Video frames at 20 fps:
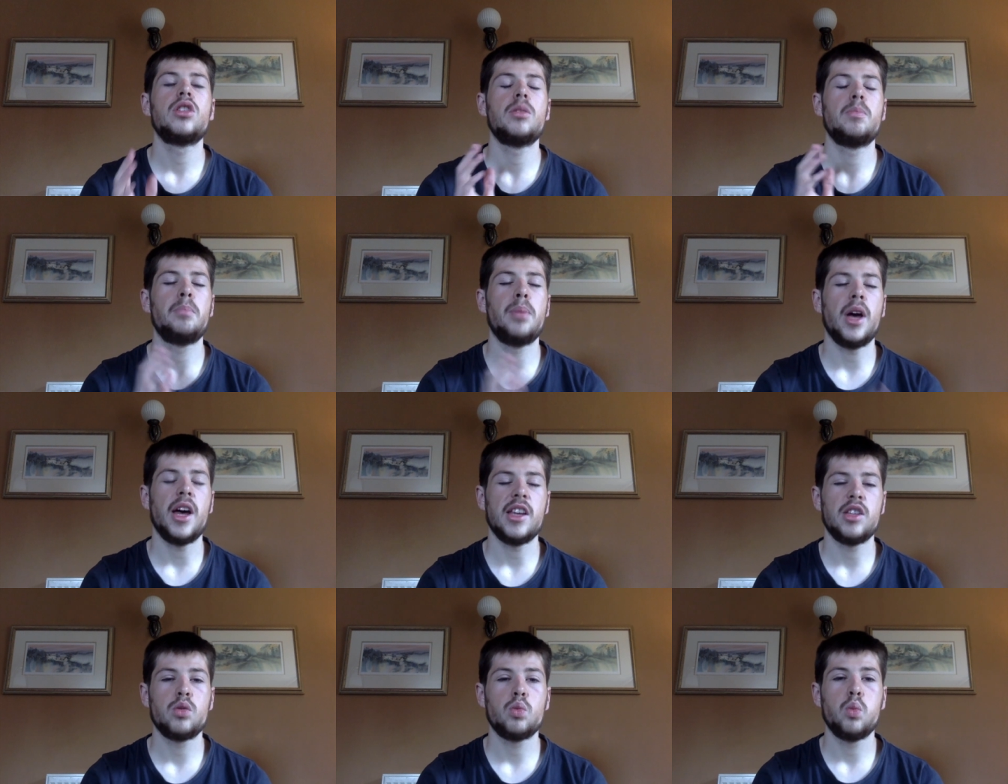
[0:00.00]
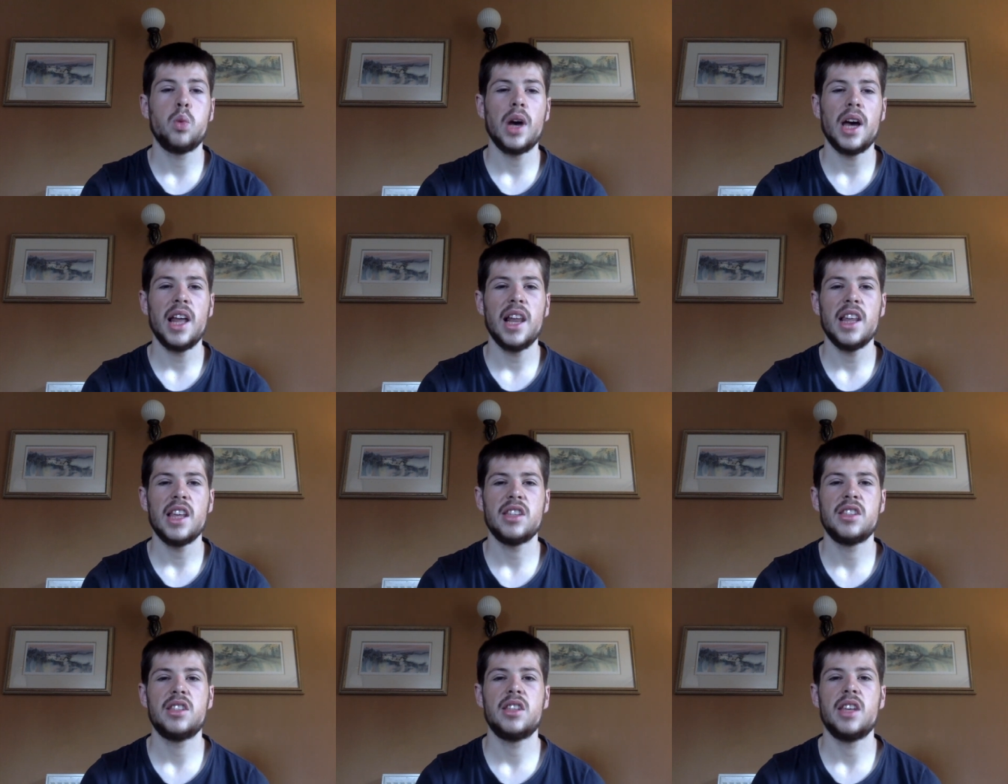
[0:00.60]
But as well
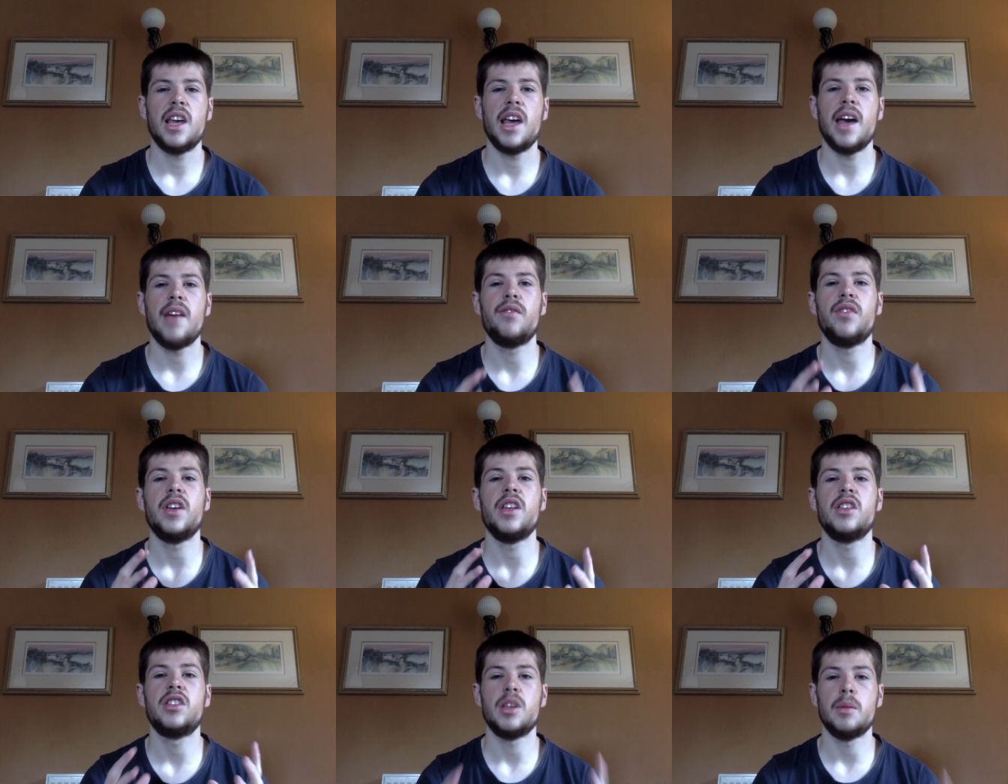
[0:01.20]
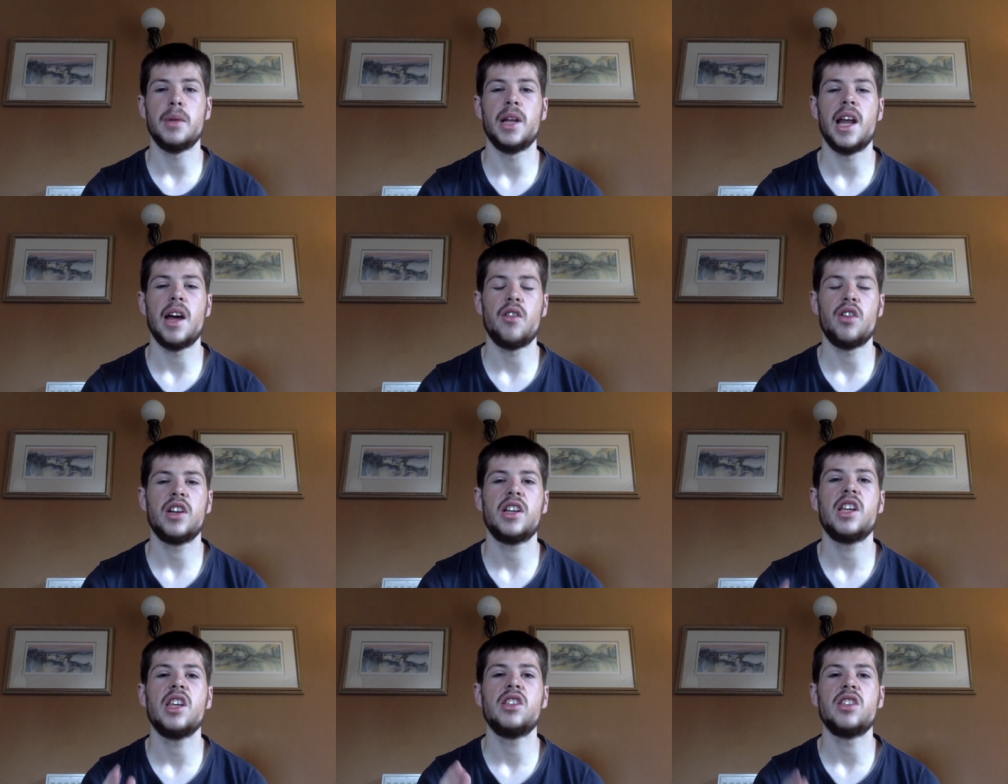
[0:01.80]
as having
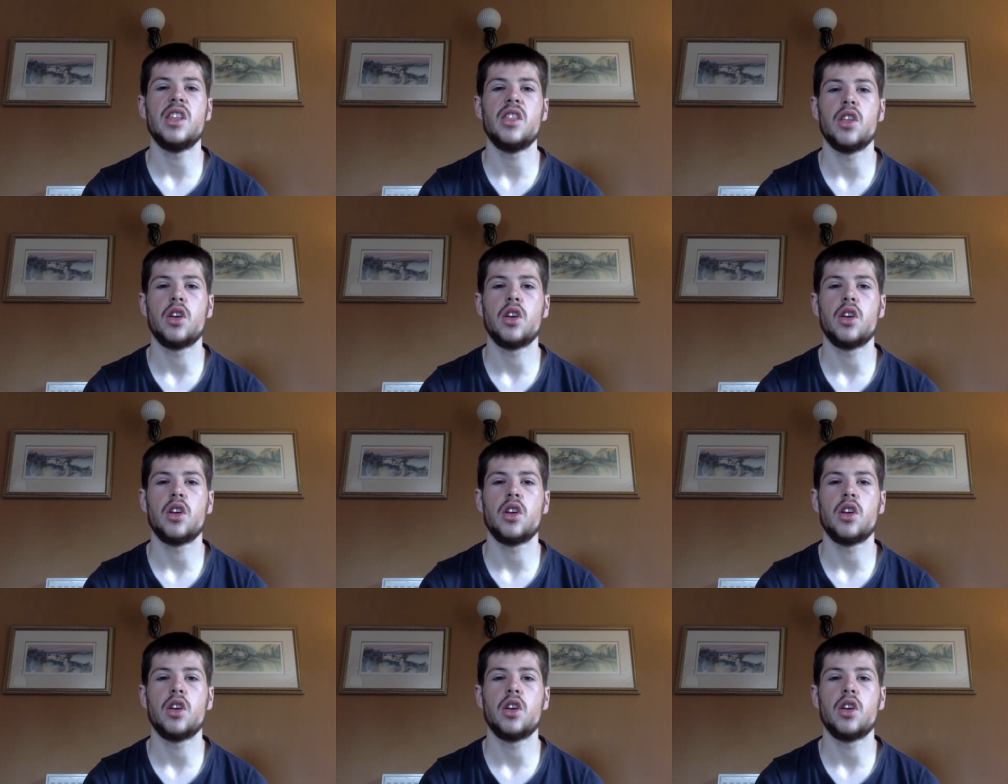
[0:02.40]
similarities in the